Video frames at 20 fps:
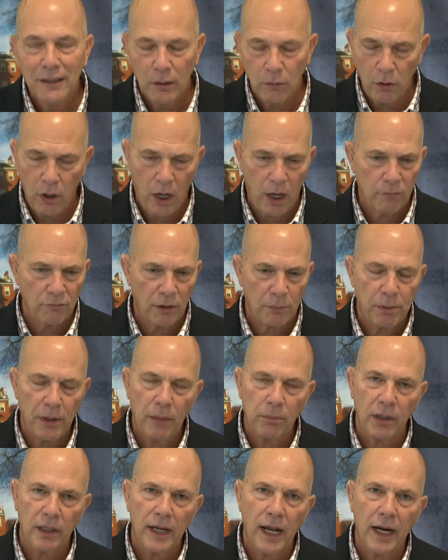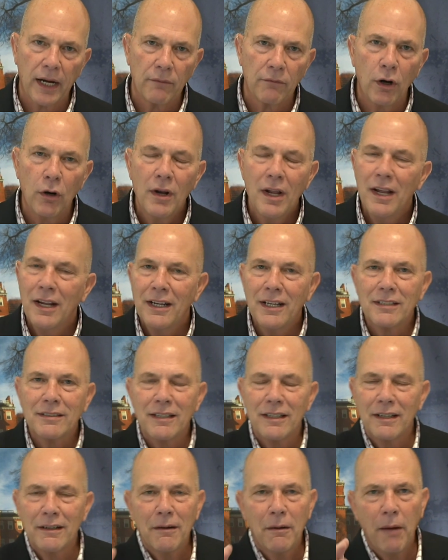Well, I'm Republican. i vote.
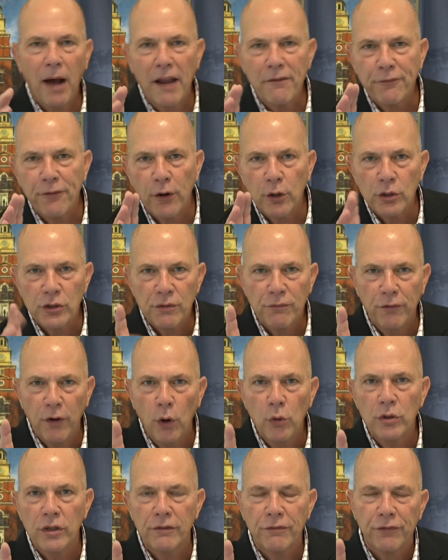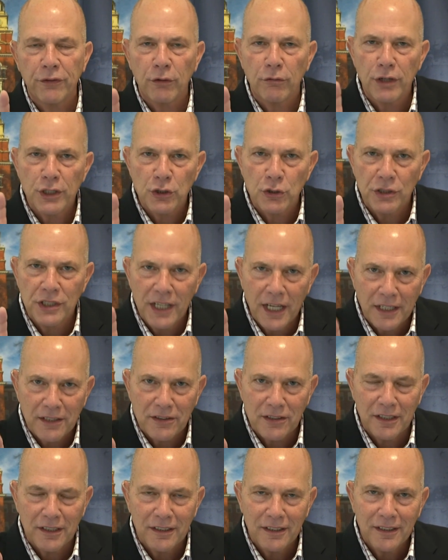Listen, I first voted for Richard
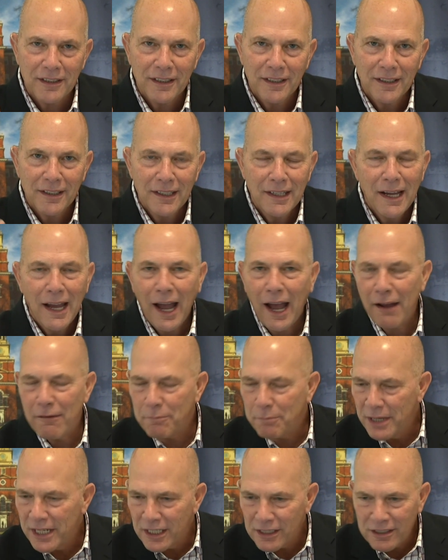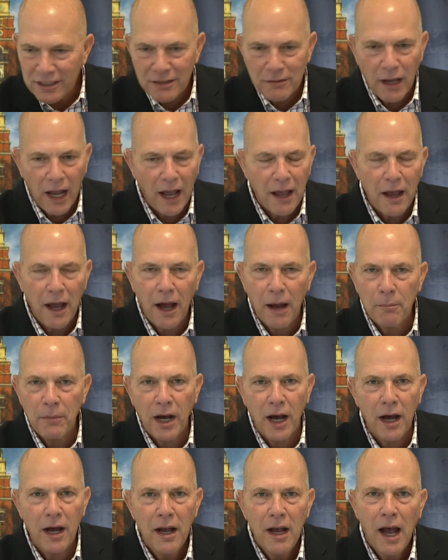Nixon. I've been as I, I'm
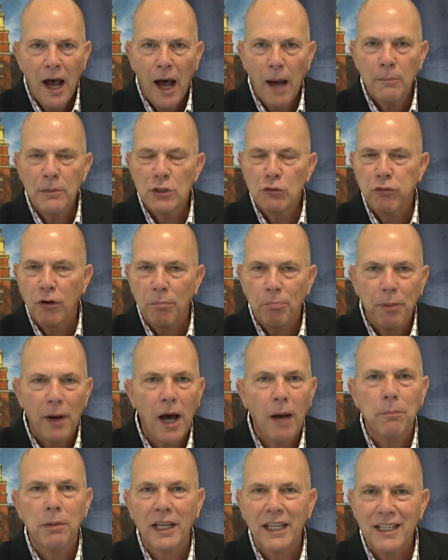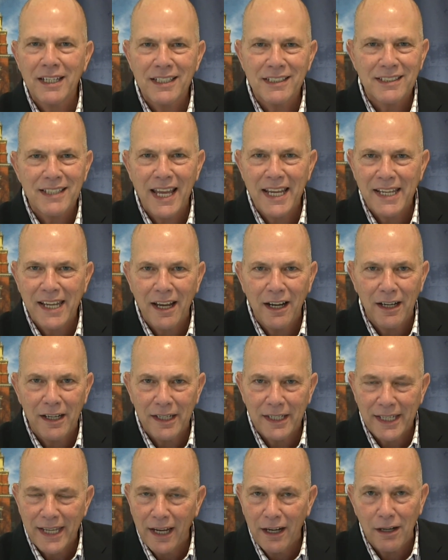a I'm as Republican as they
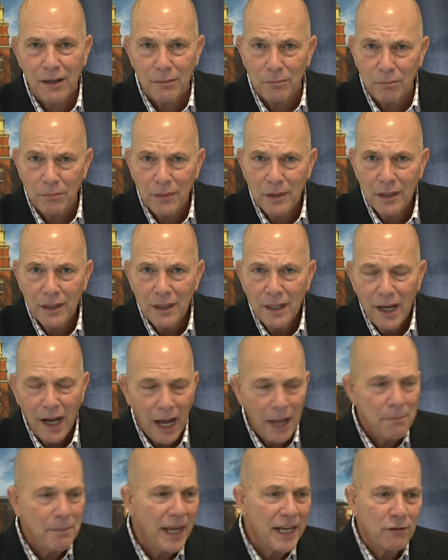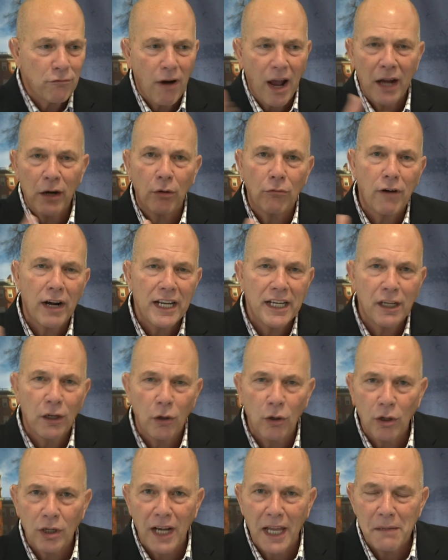come. I make Ronald Reagan
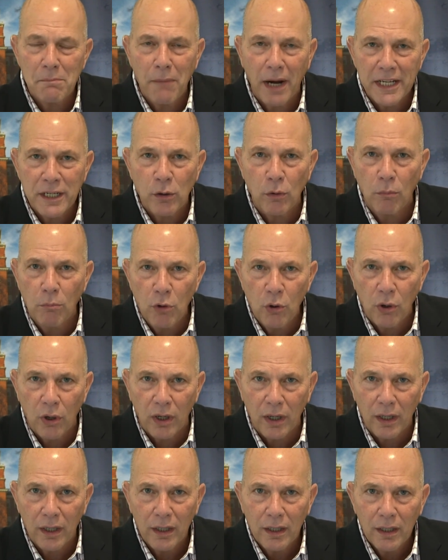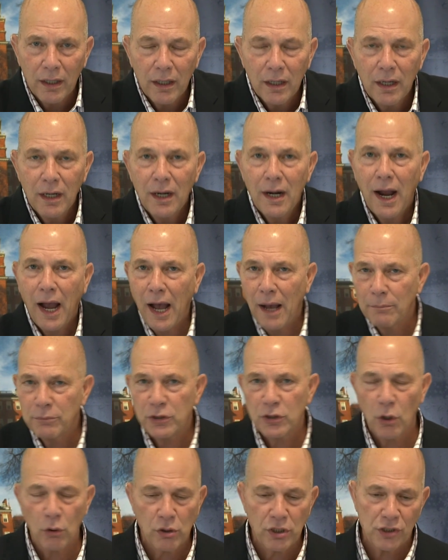look like Michael Moore. I'm
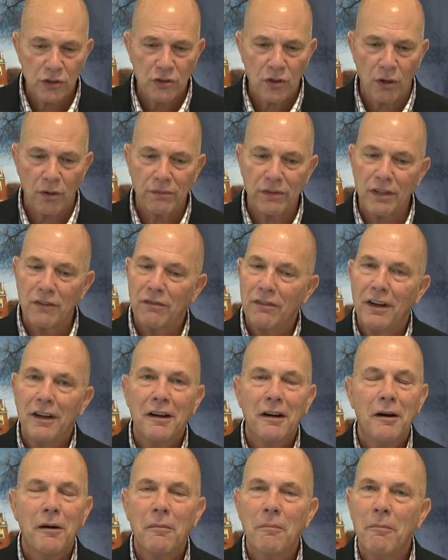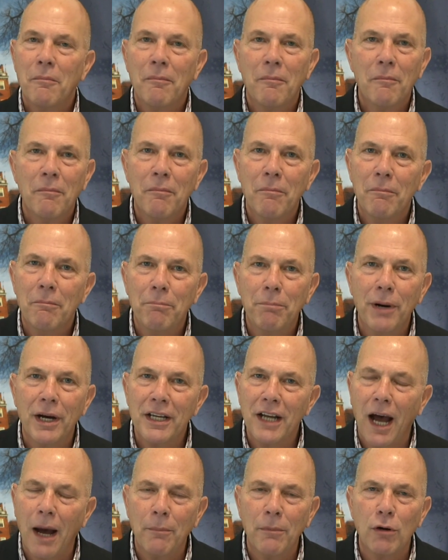so conservative,
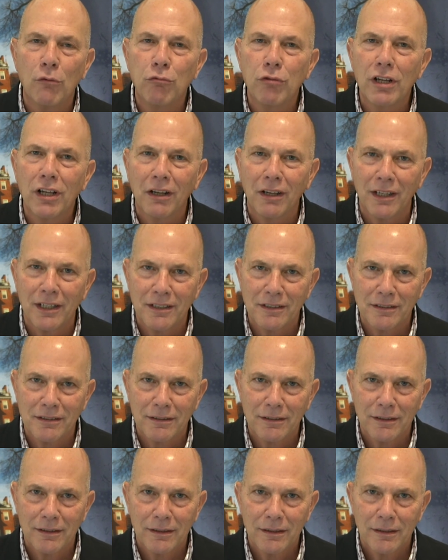but I'm a realist.